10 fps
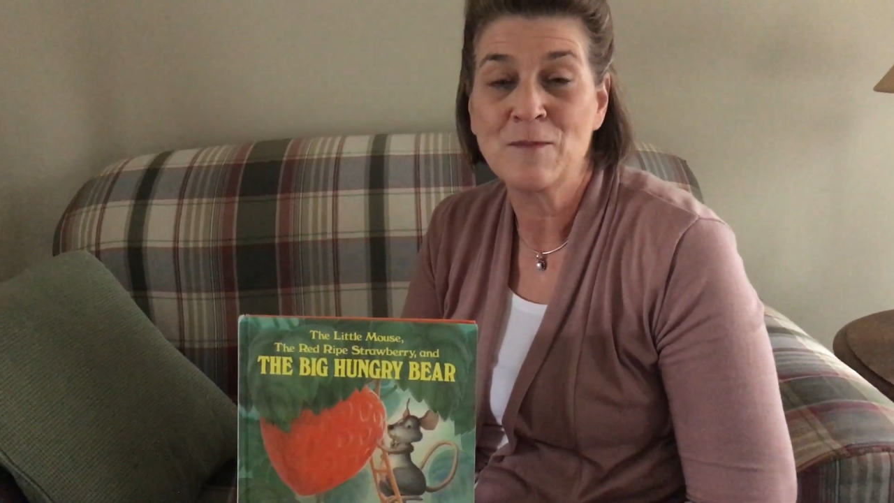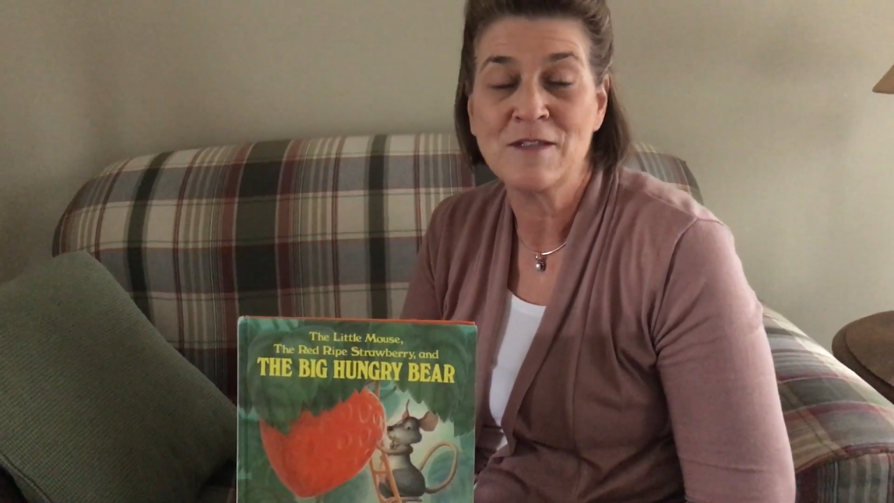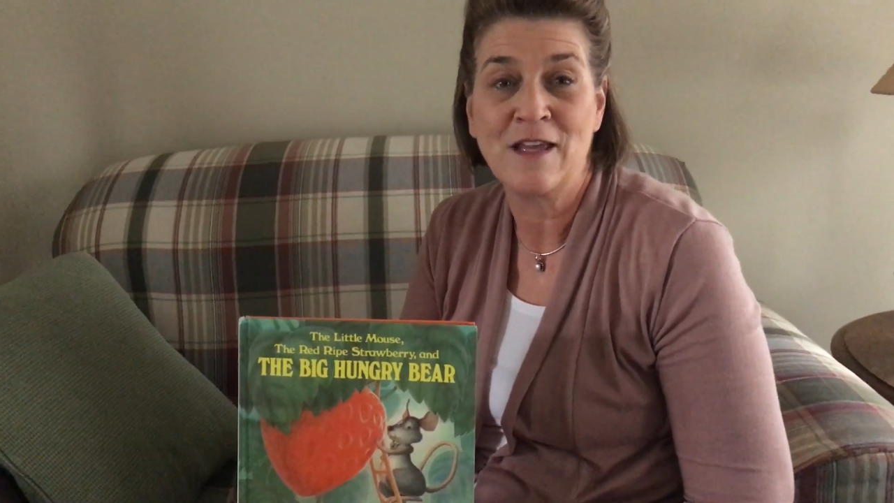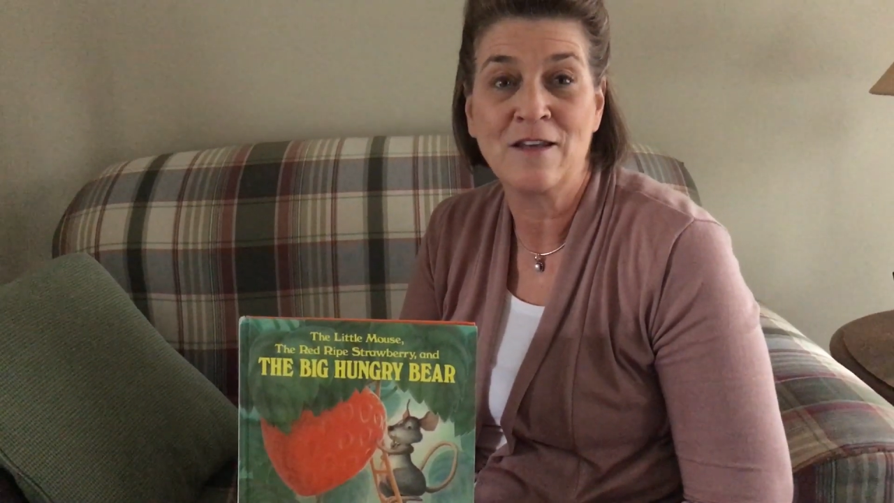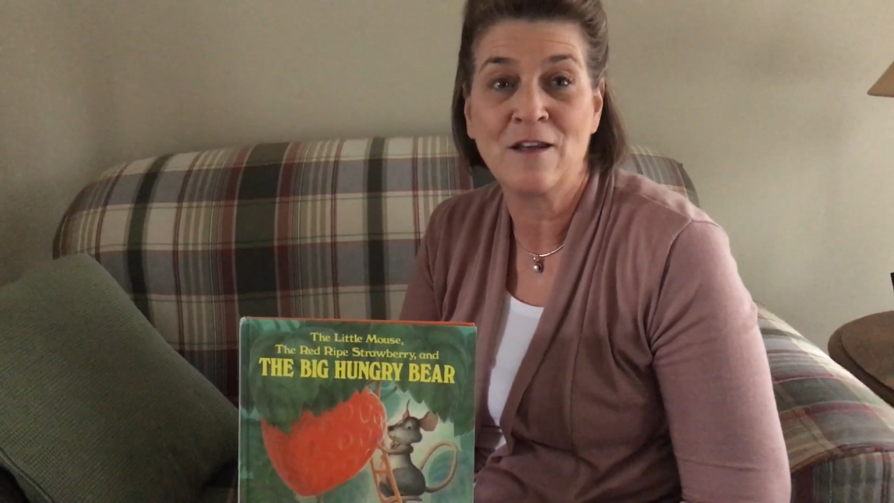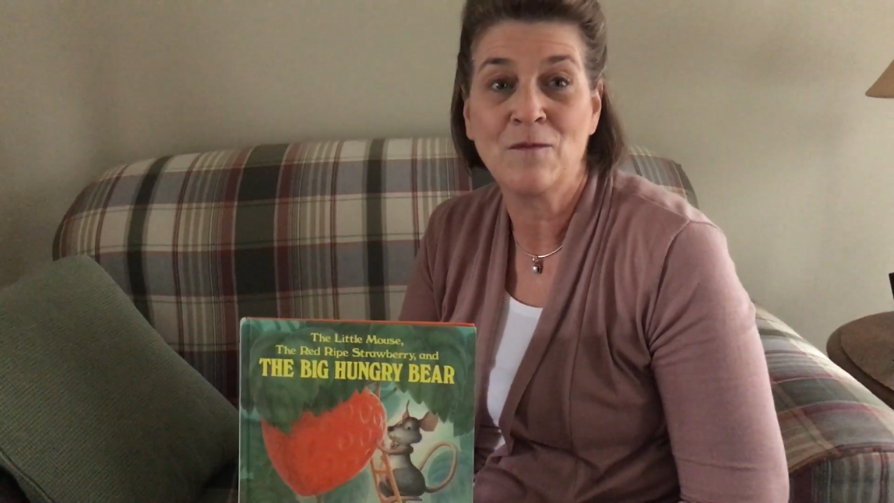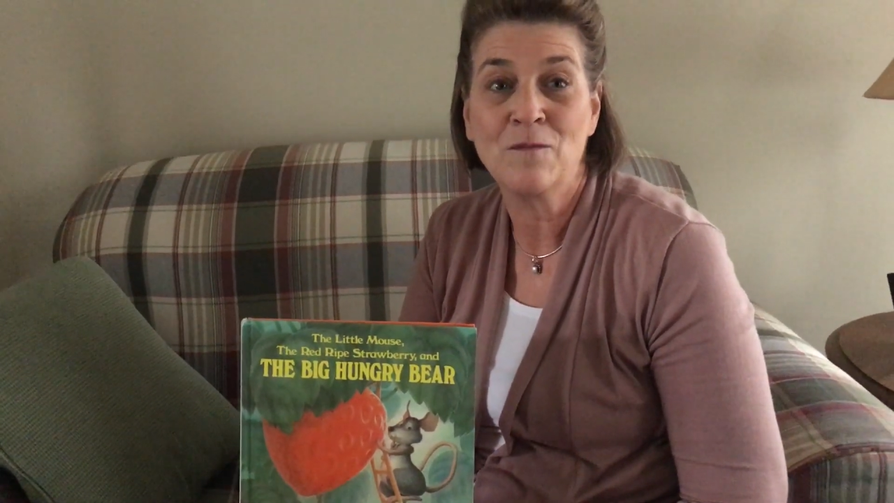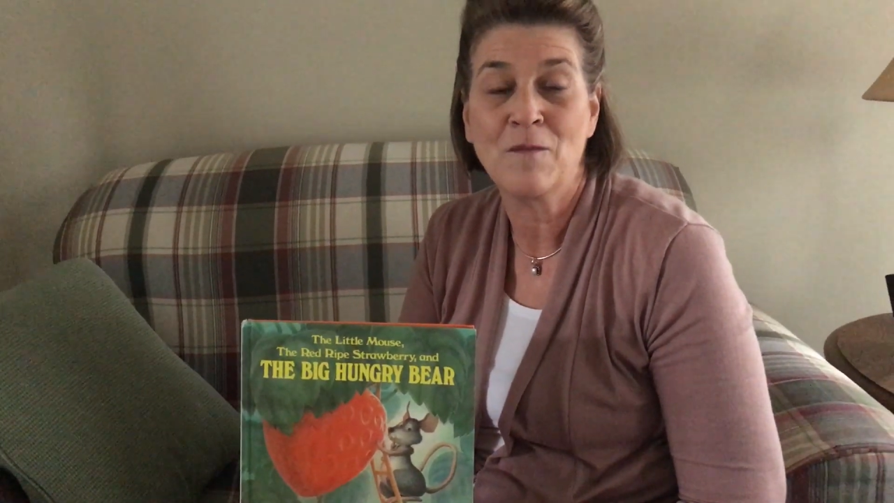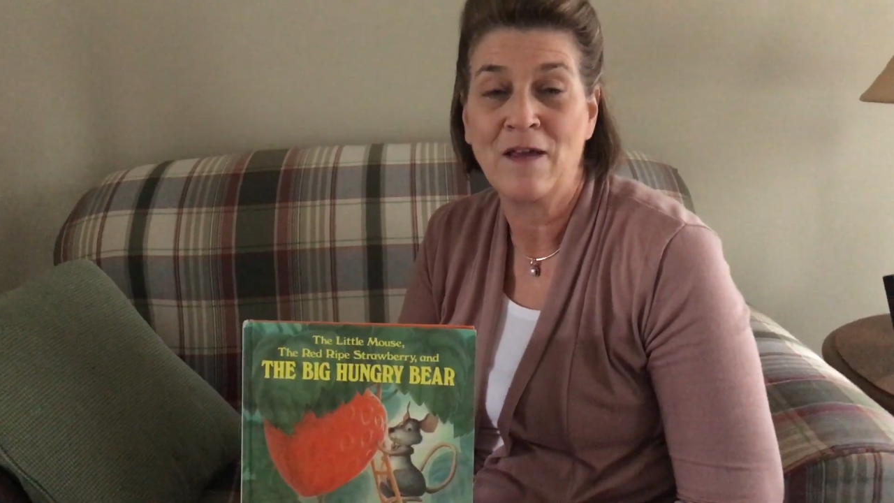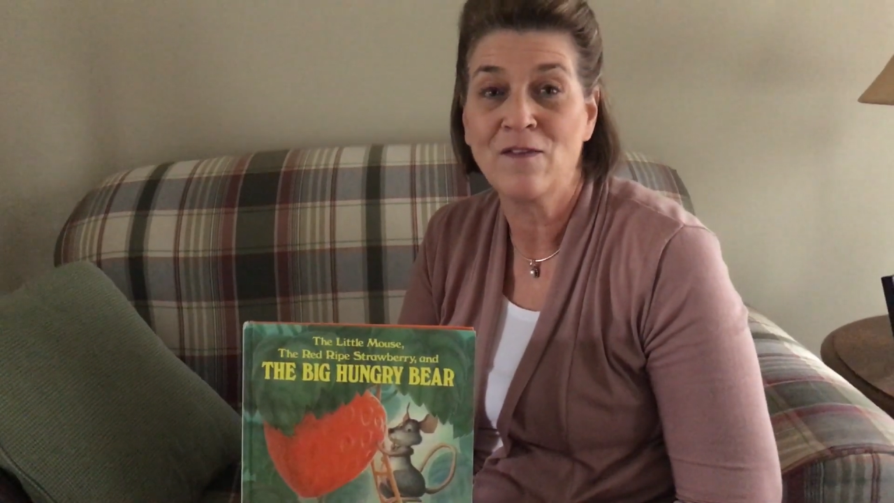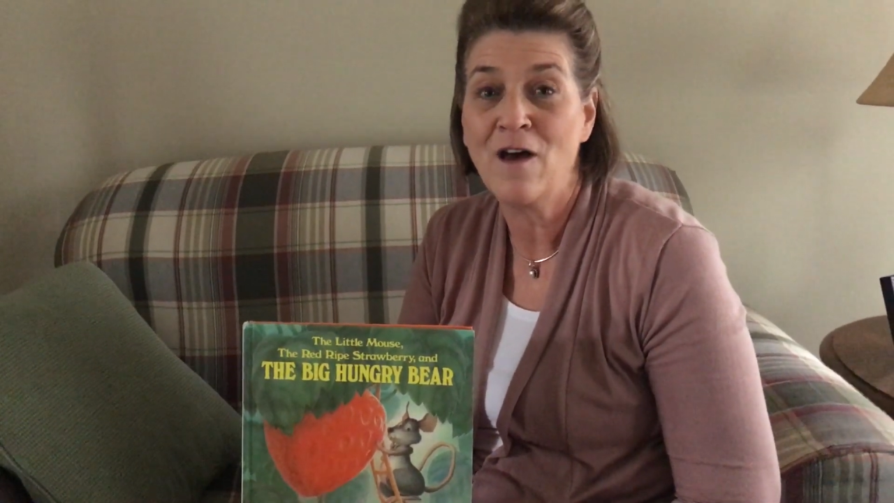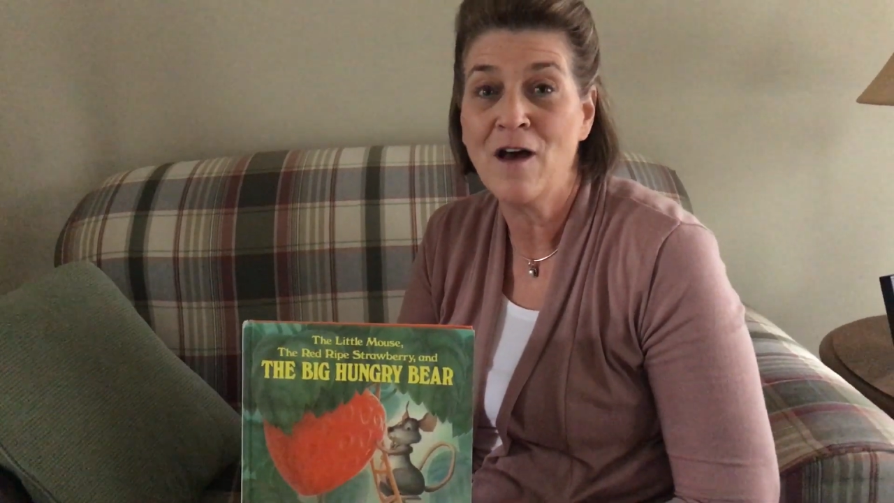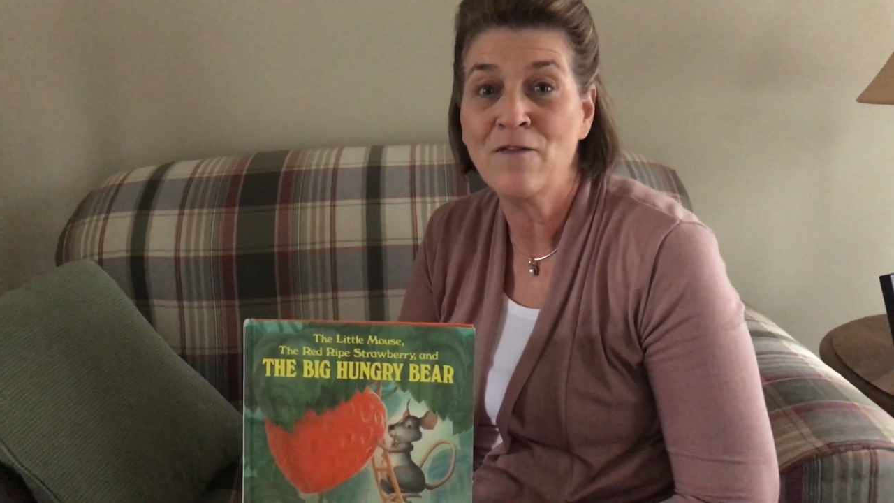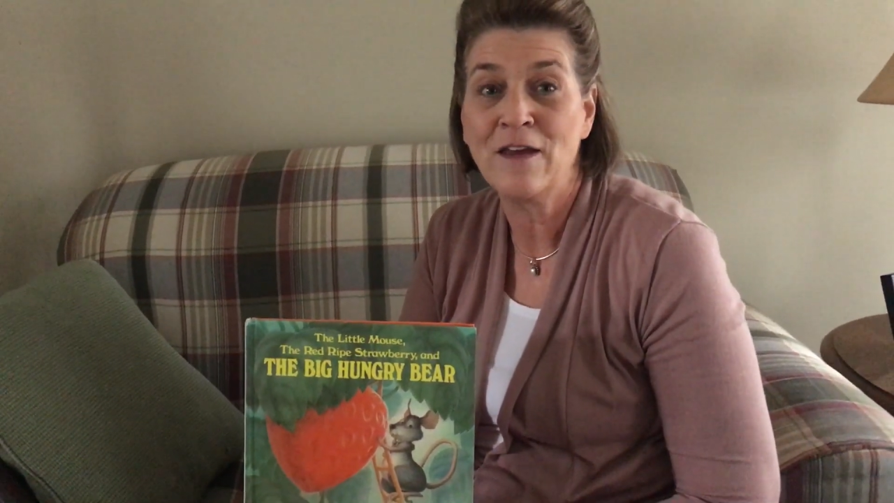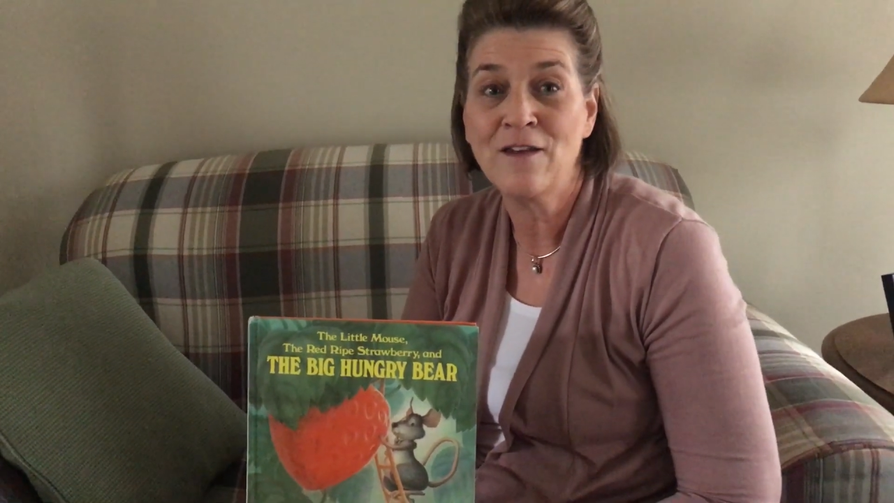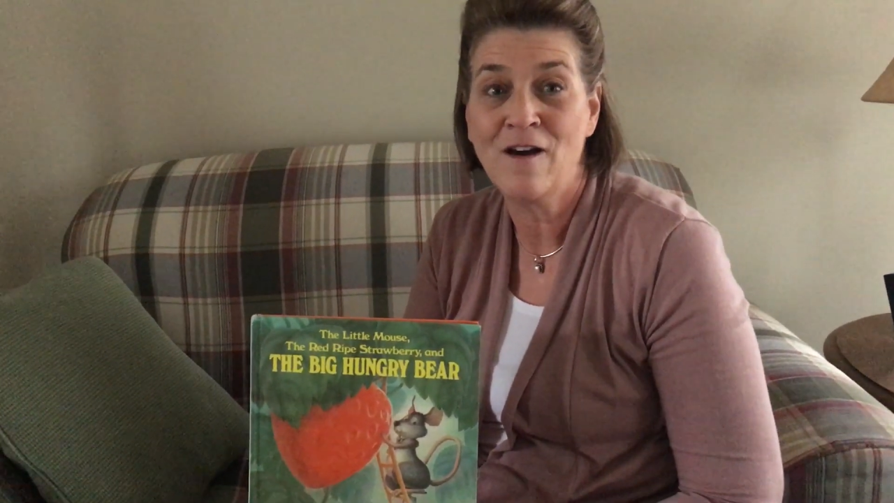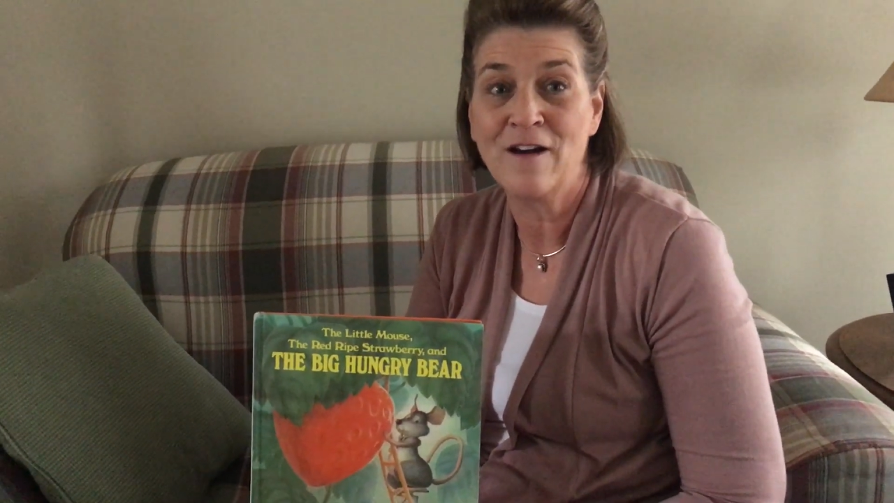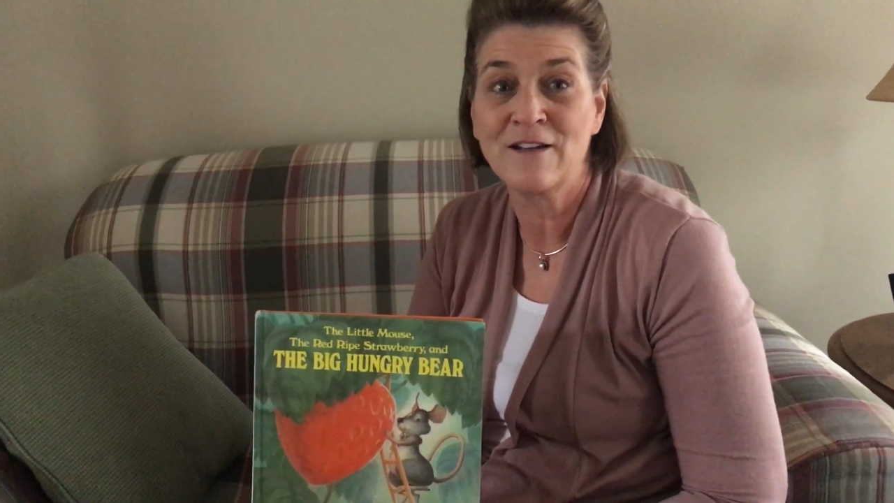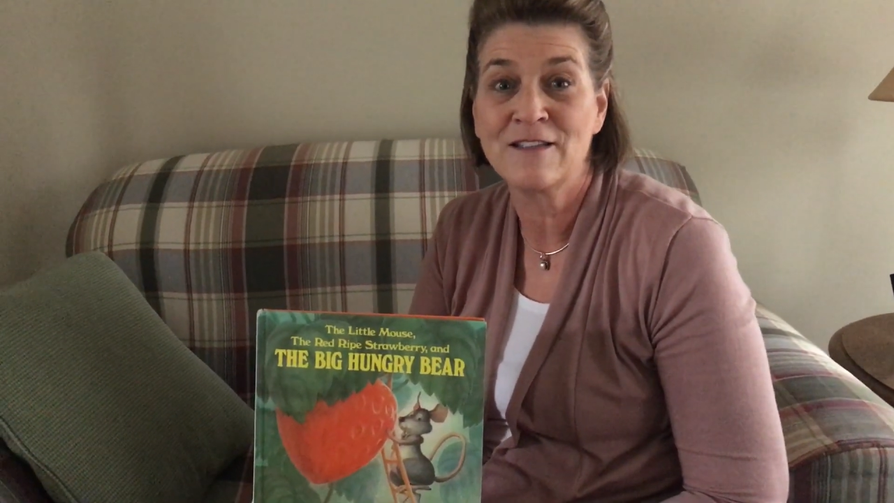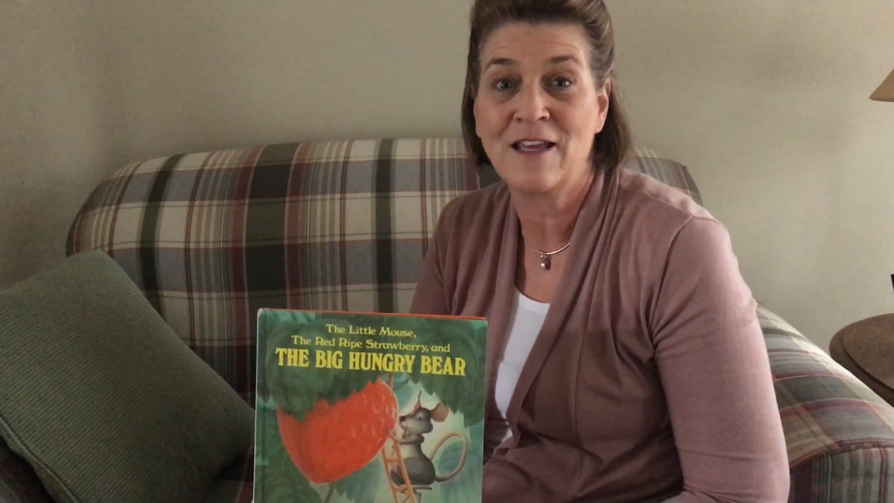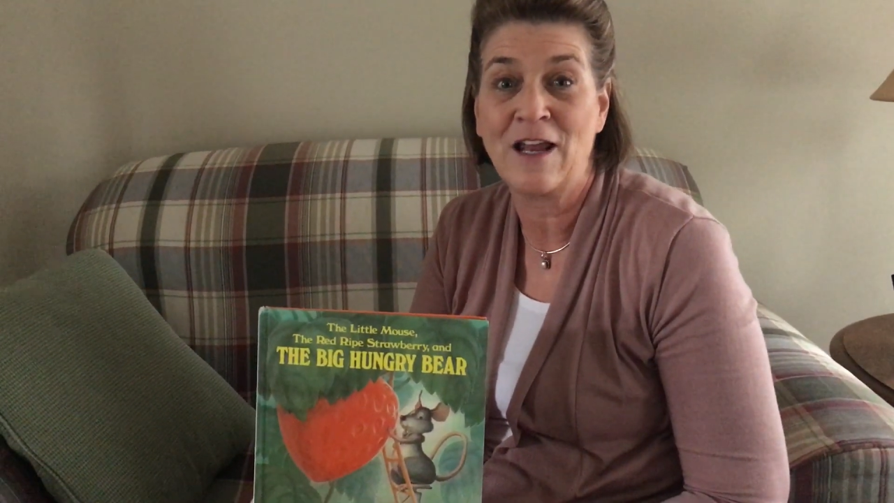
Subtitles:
I'm sending my love and hugs,